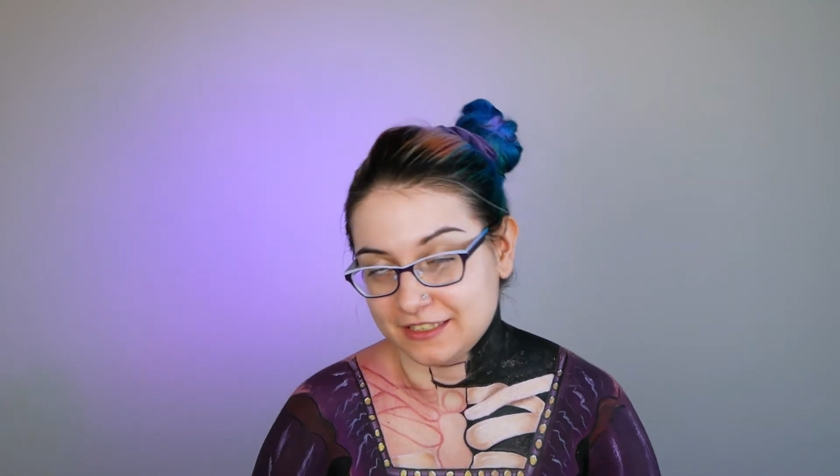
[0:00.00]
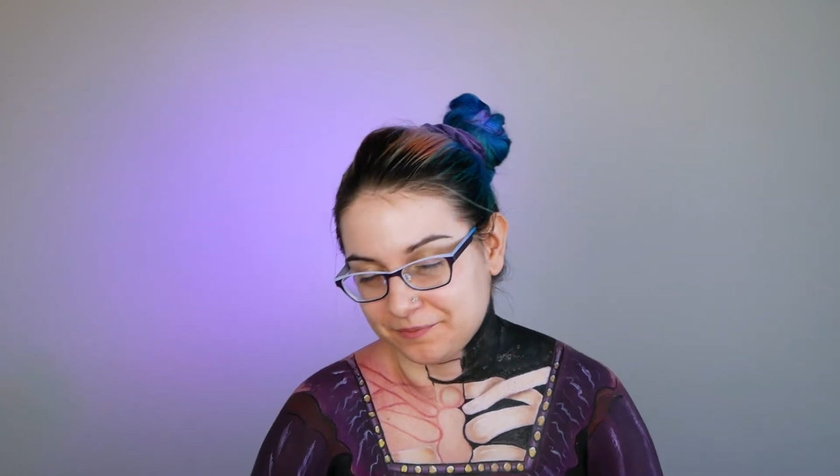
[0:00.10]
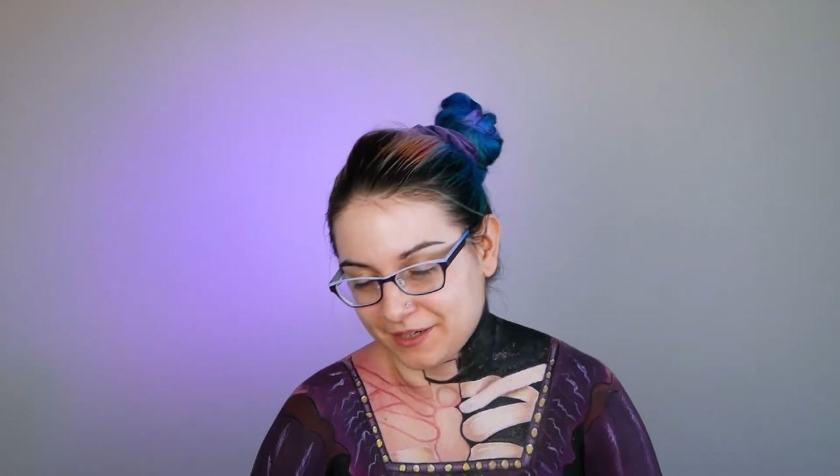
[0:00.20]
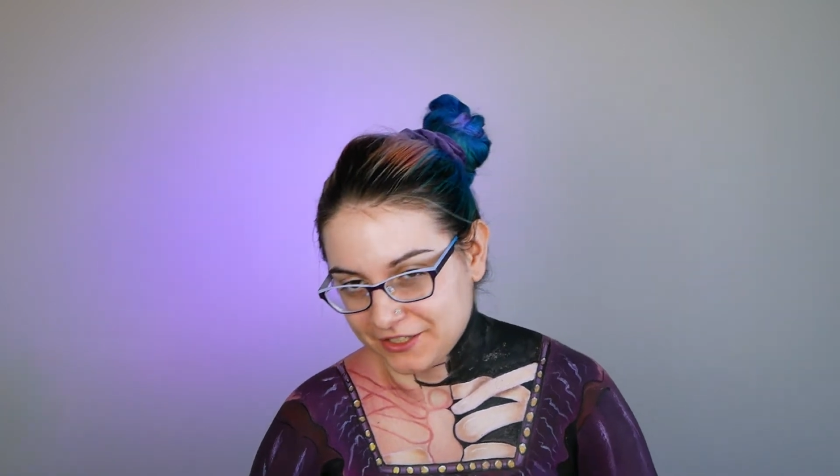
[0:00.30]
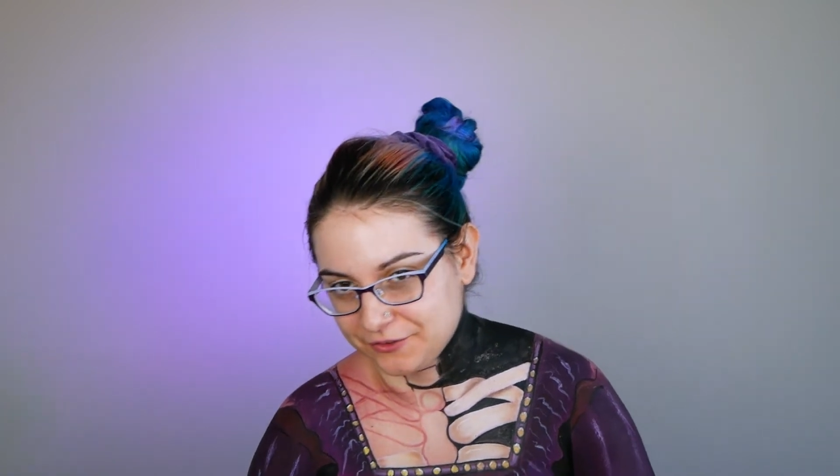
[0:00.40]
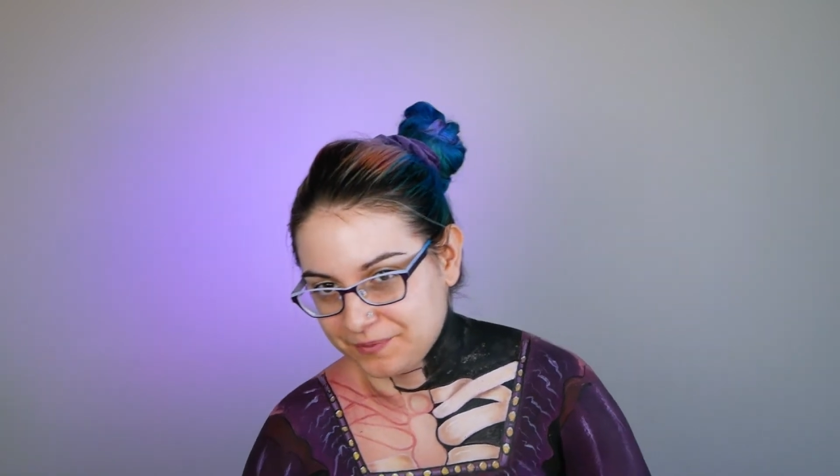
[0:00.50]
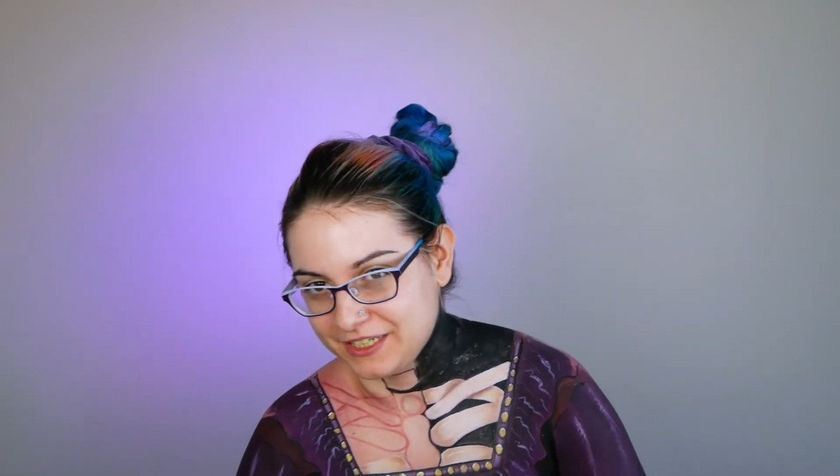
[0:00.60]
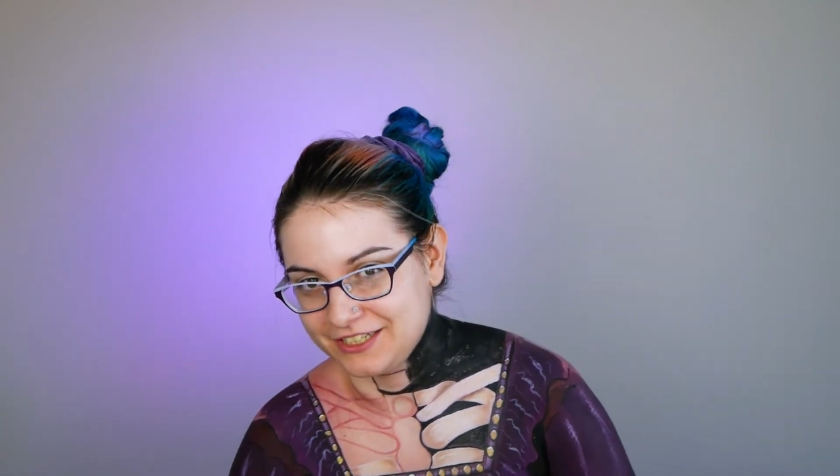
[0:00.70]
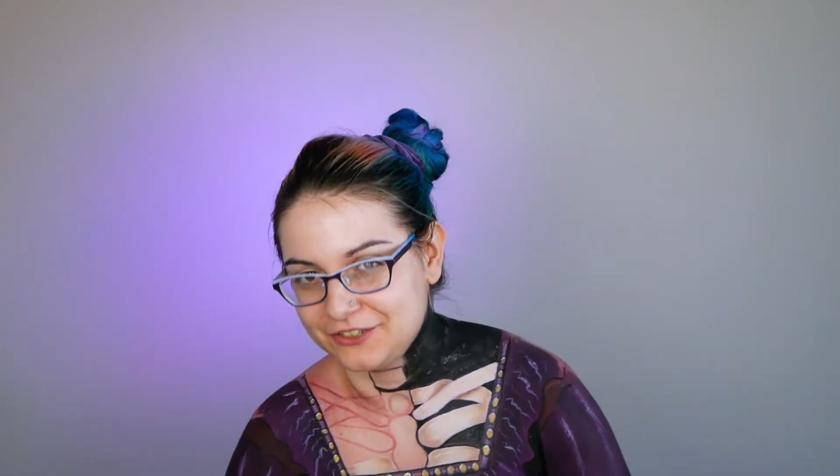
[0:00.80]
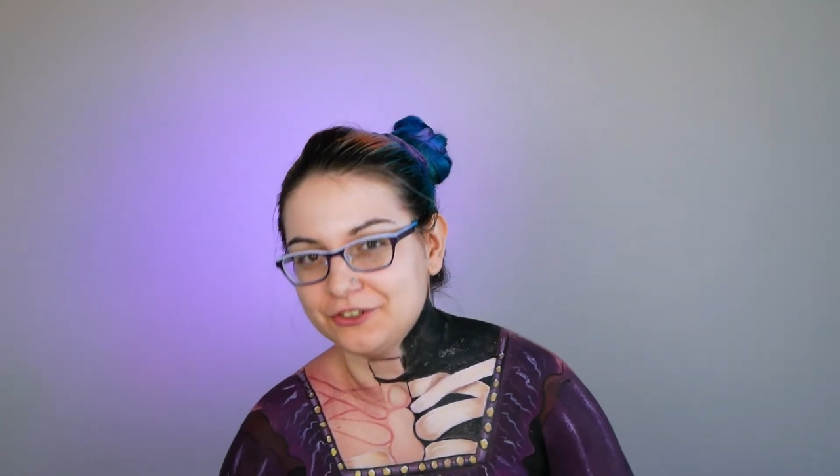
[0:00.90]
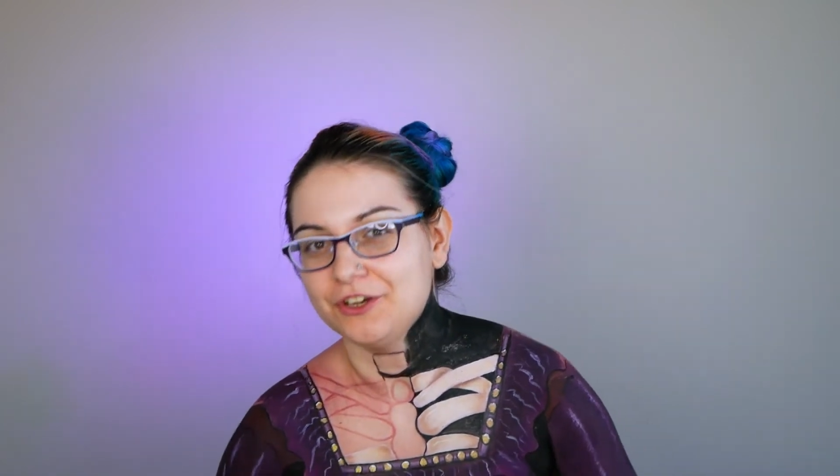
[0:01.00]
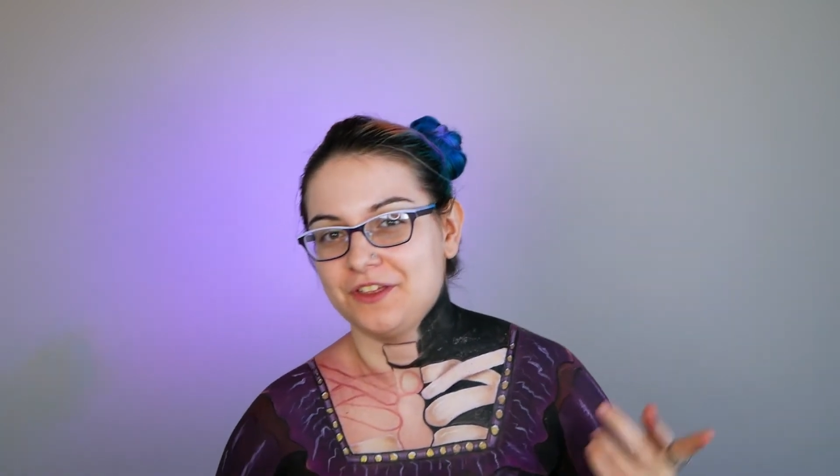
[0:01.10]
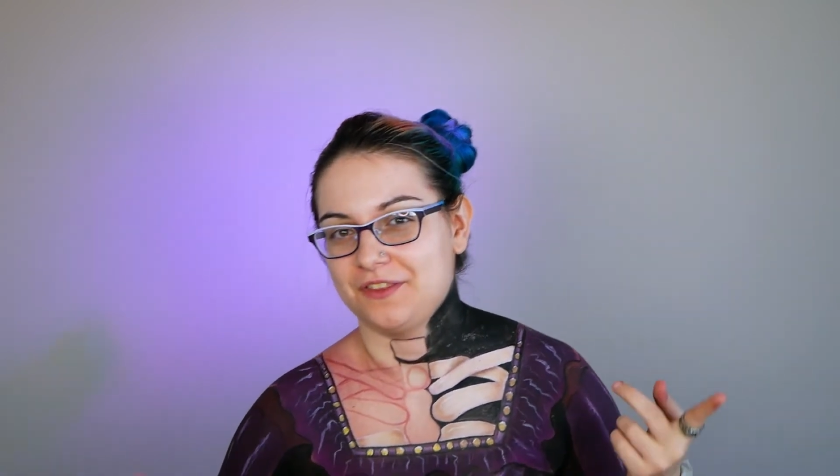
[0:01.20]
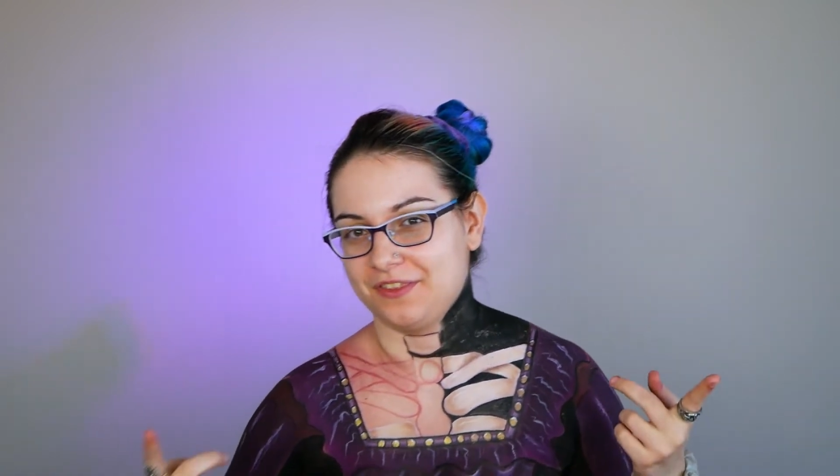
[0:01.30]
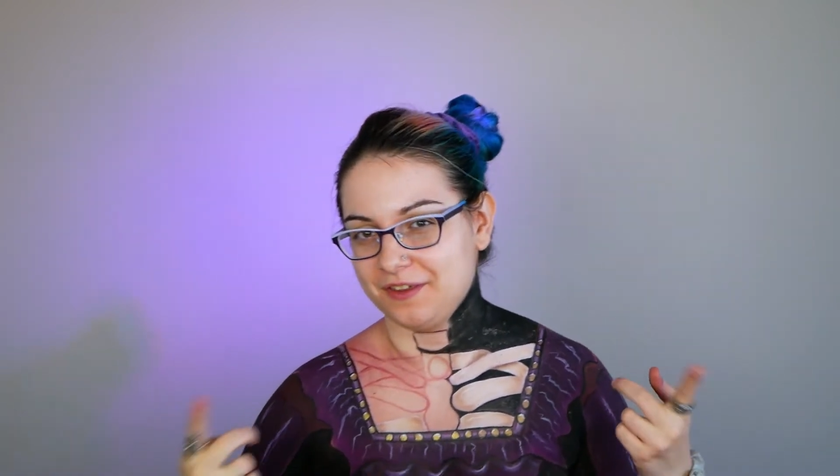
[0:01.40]
in my opinion,
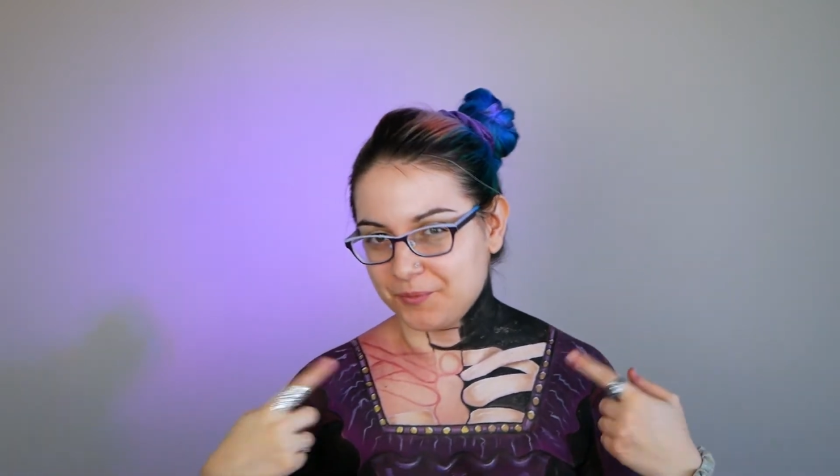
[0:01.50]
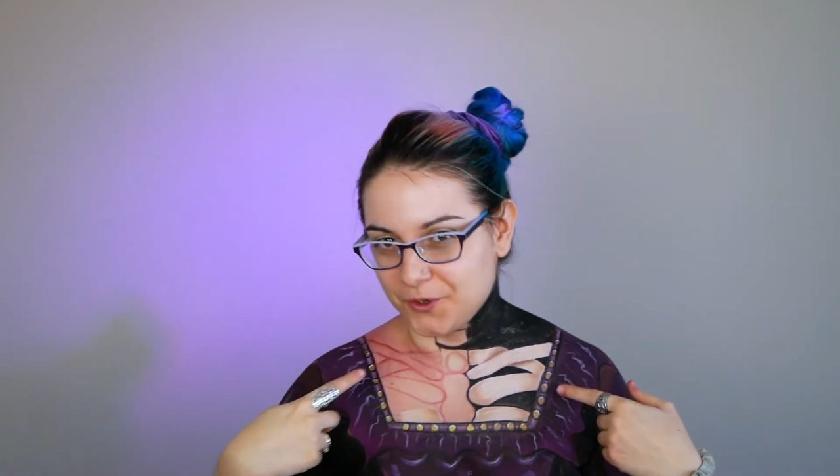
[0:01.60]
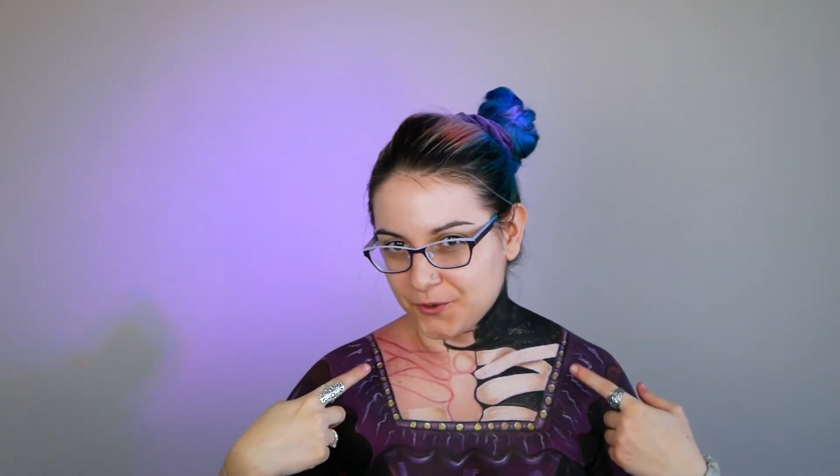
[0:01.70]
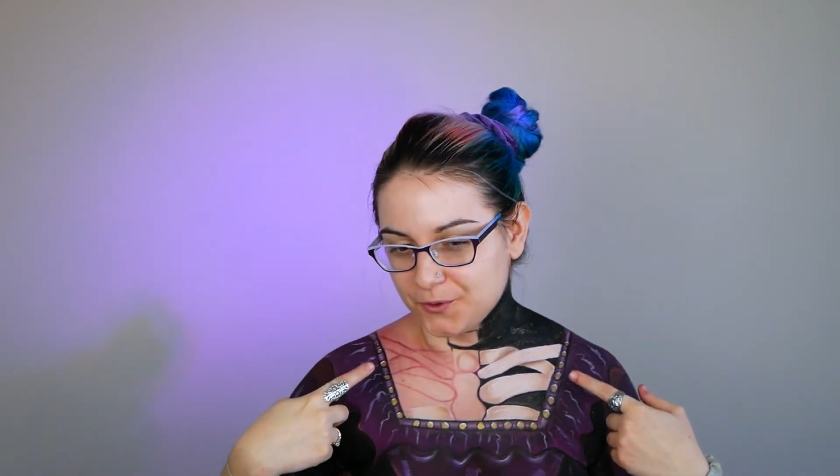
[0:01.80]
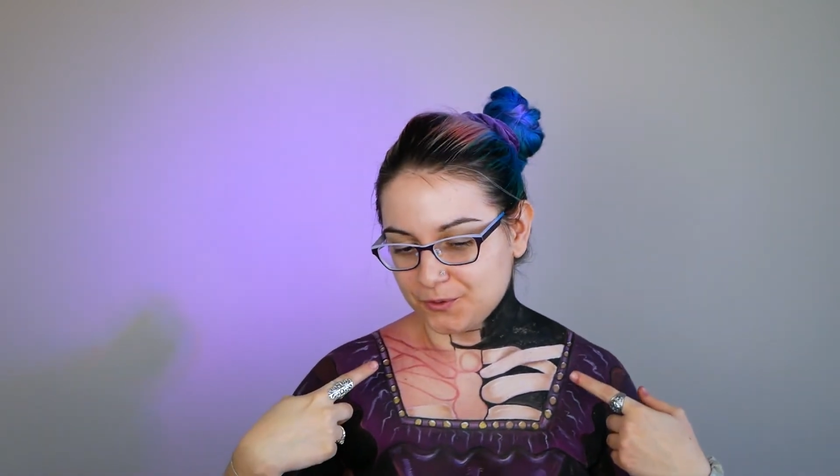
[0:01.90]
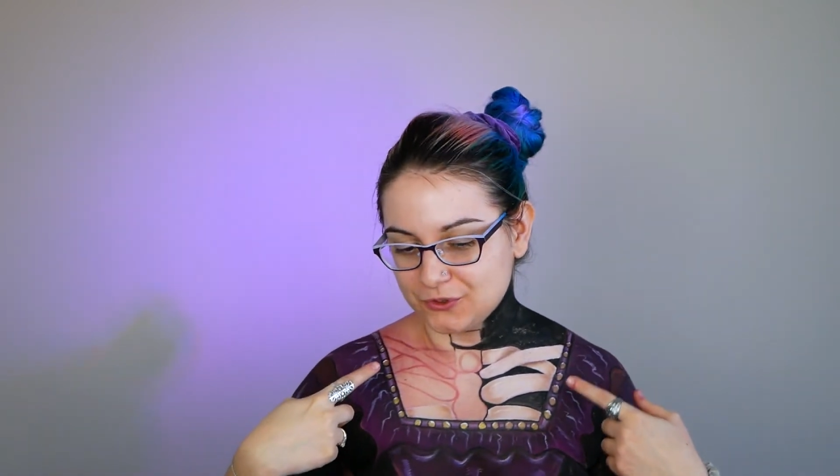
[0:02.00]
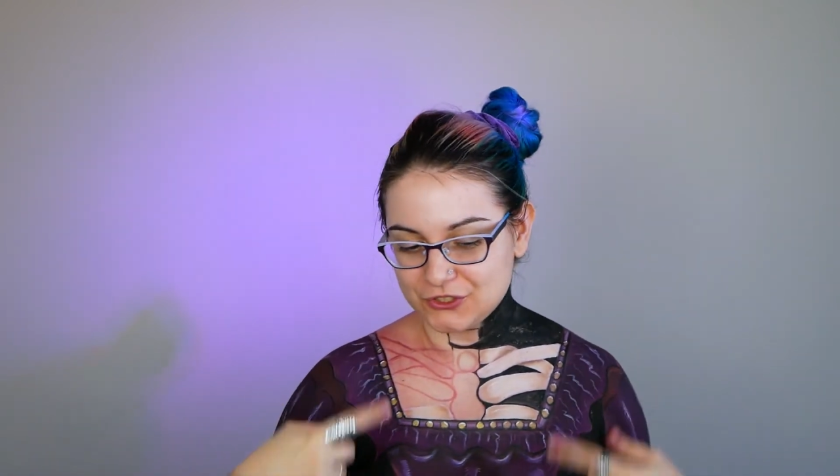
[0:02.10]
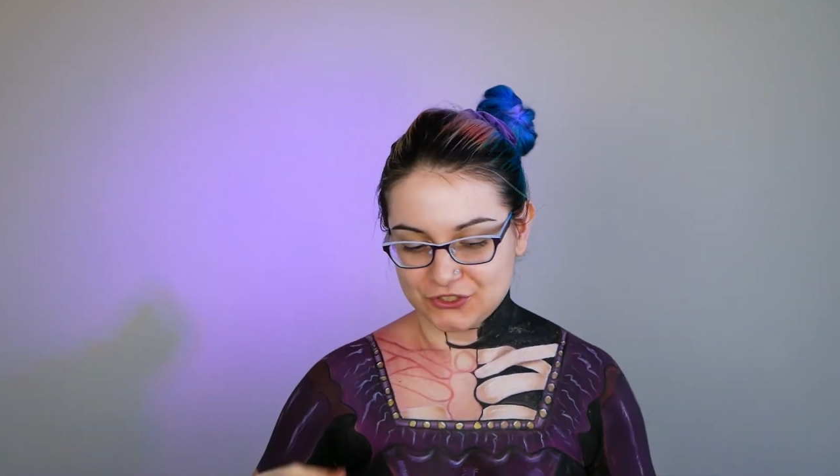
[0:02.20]
the bones.